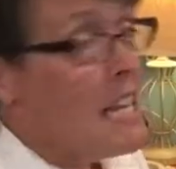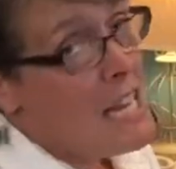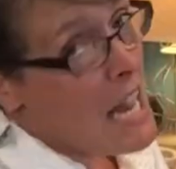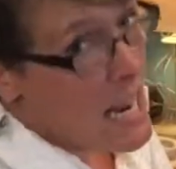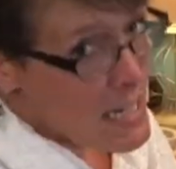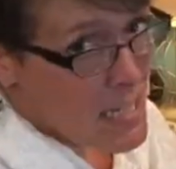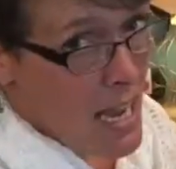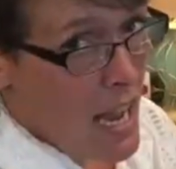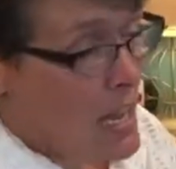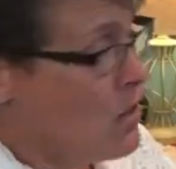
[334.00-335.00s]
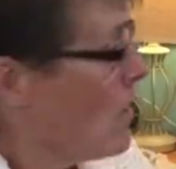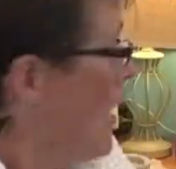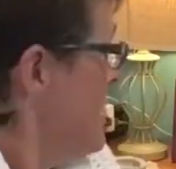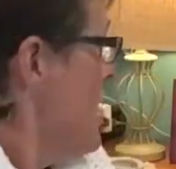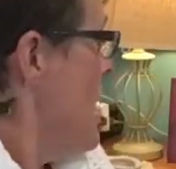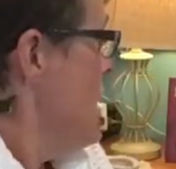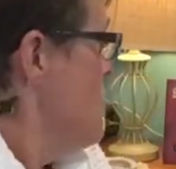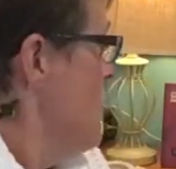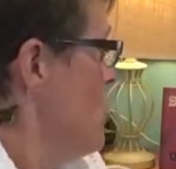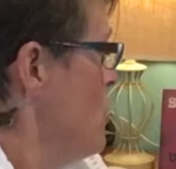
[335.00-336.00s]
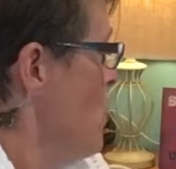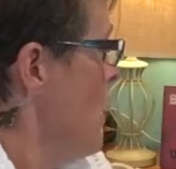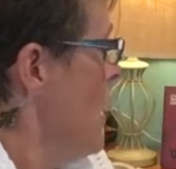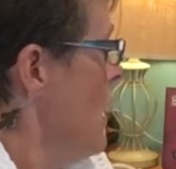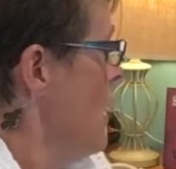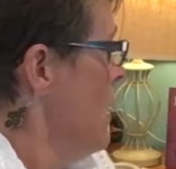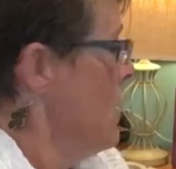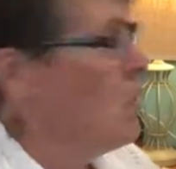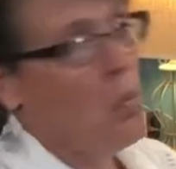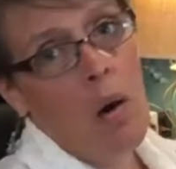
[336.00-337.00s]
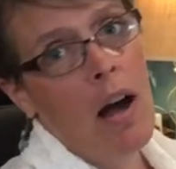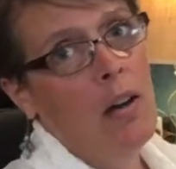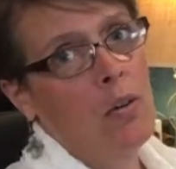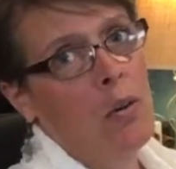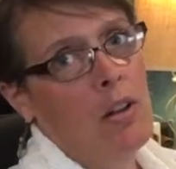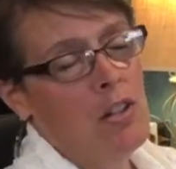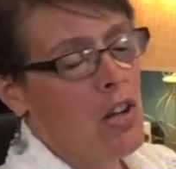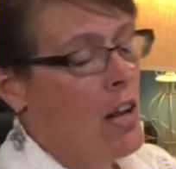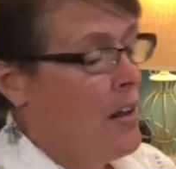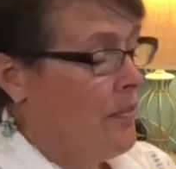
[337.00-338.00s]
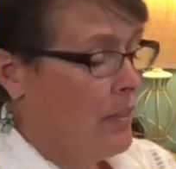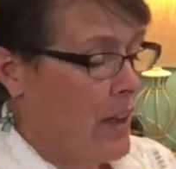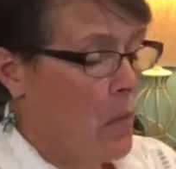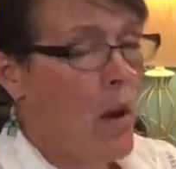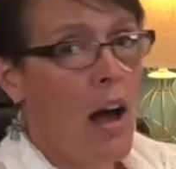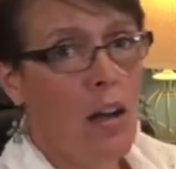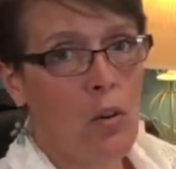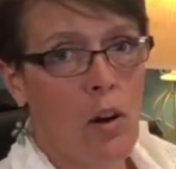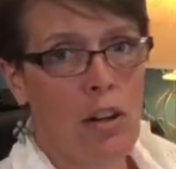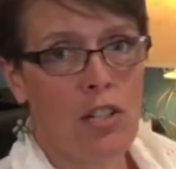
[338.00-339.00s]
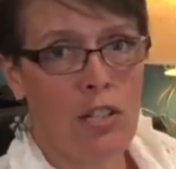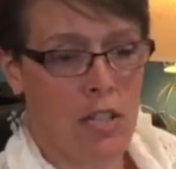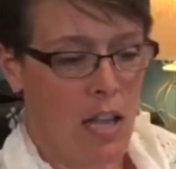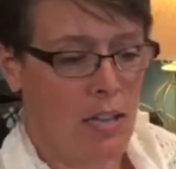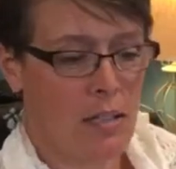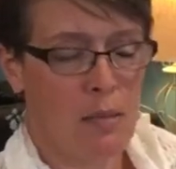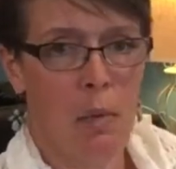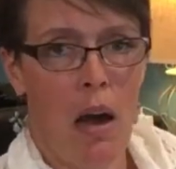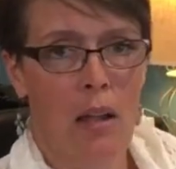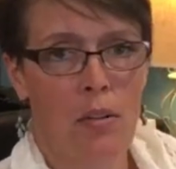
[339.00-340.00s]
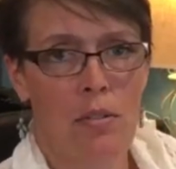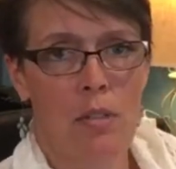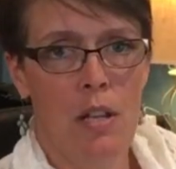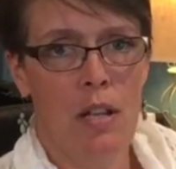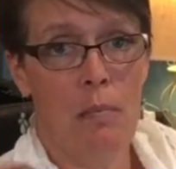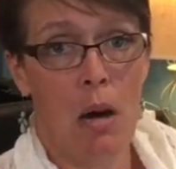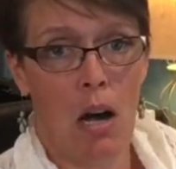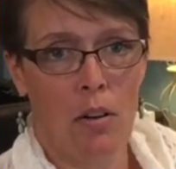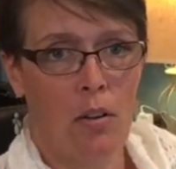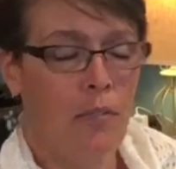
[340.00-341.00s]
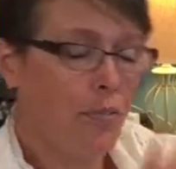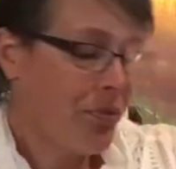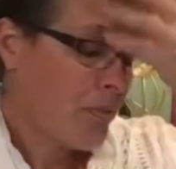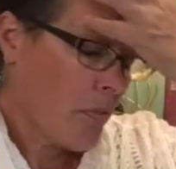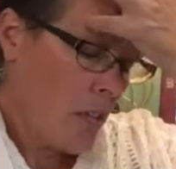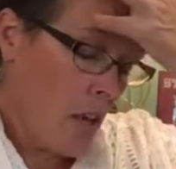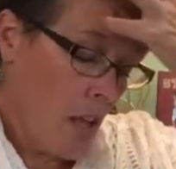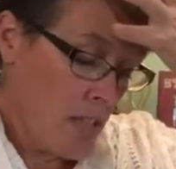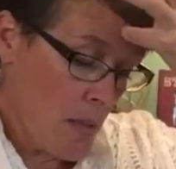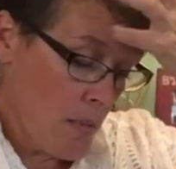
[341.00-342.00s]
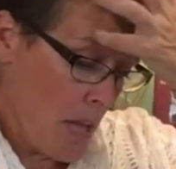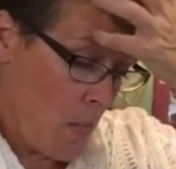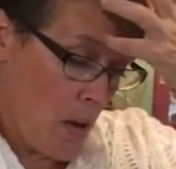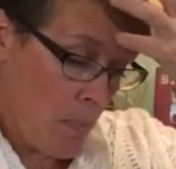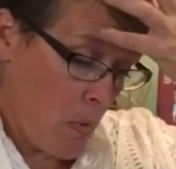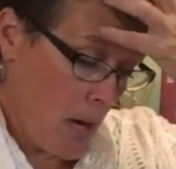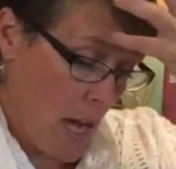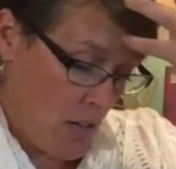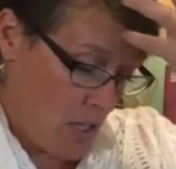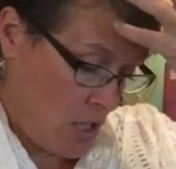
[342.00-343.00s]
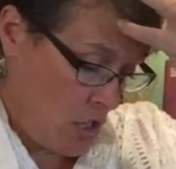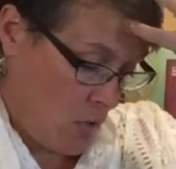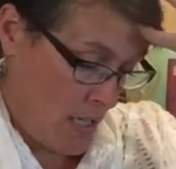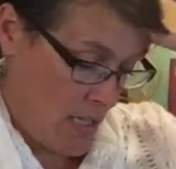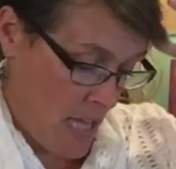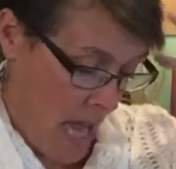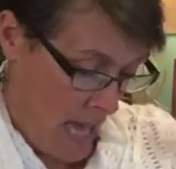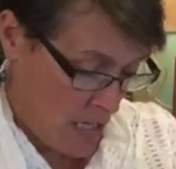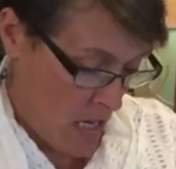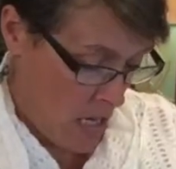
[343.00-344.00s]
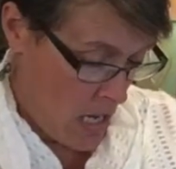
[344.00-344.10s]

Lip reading: The next day, you guys got to enjoy wild orange. Now, wild orange is like smiles in a bottle. Something I want to point out to you is that